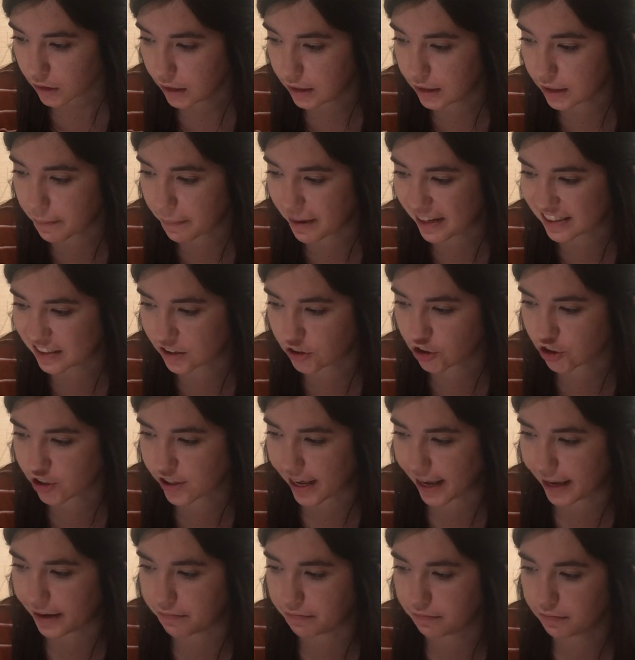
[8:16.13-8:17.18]
The message
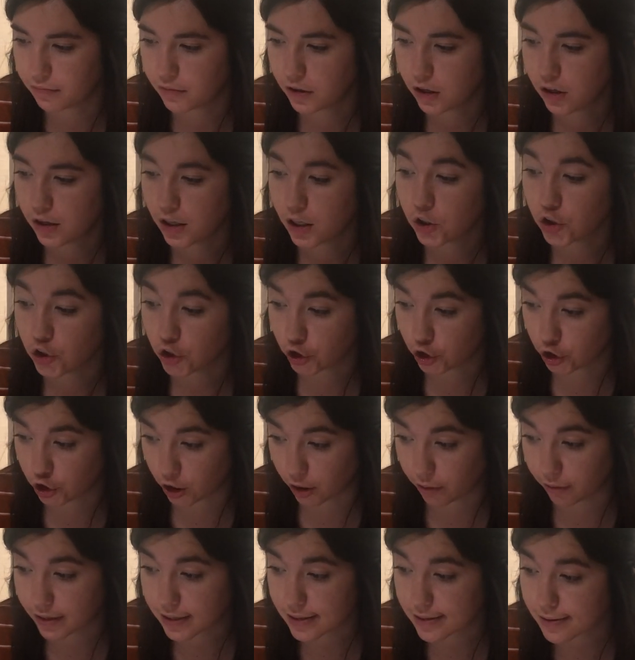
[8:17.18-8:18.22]
said,
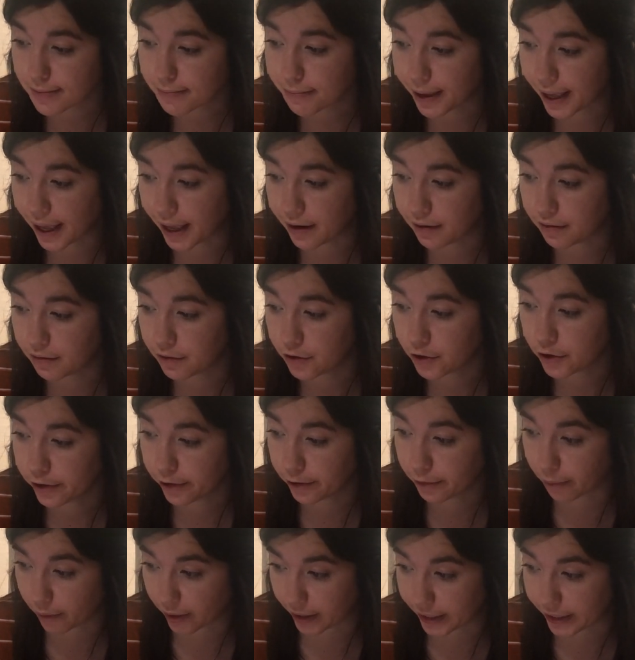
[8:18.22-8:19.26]
Show us the men
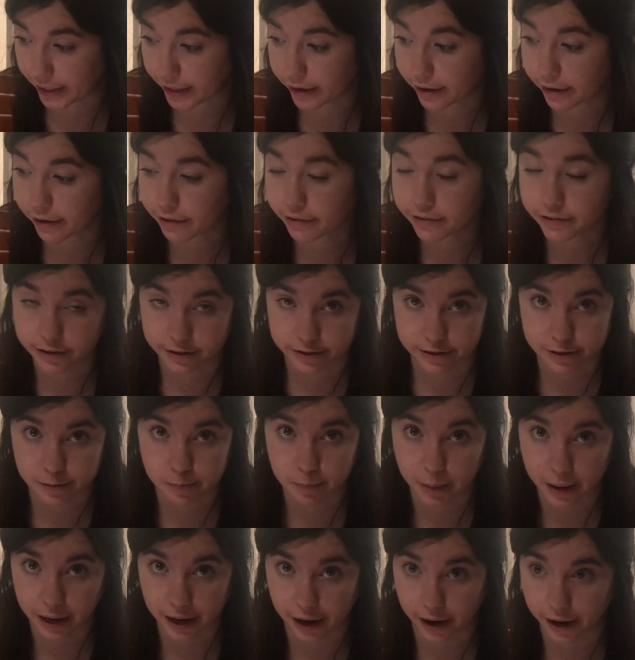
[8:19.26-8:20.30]
who are here to
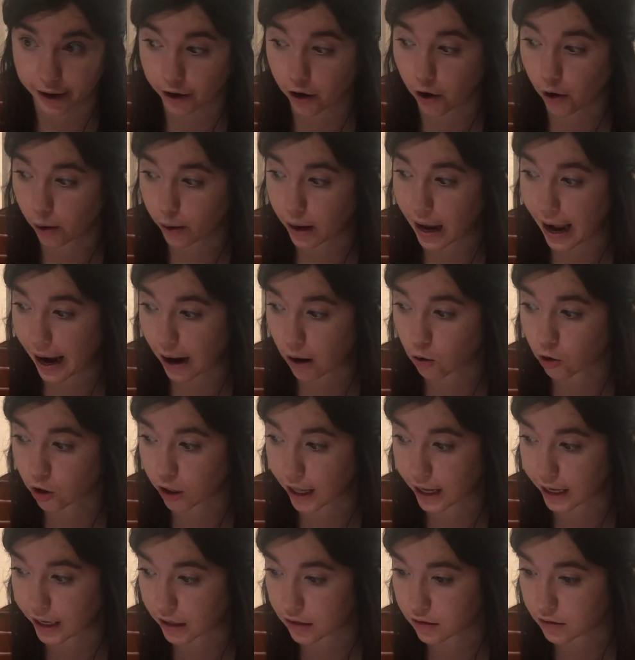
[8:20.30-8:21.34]
spy on our
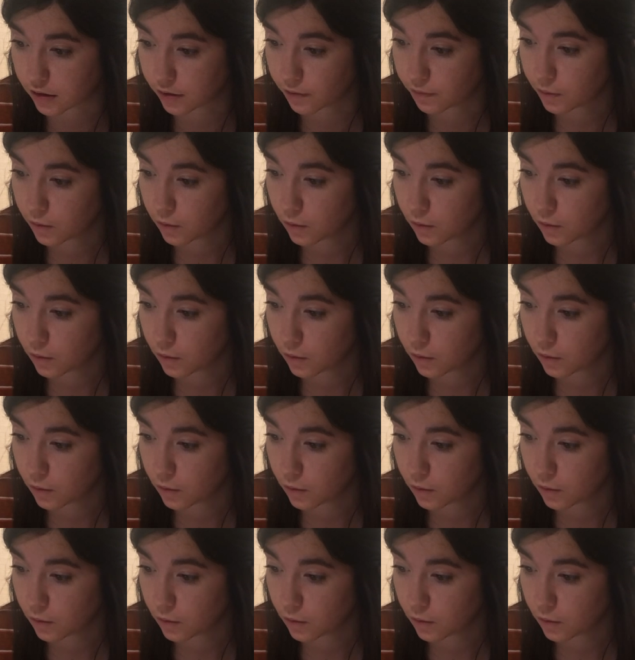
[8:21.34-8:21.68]
land.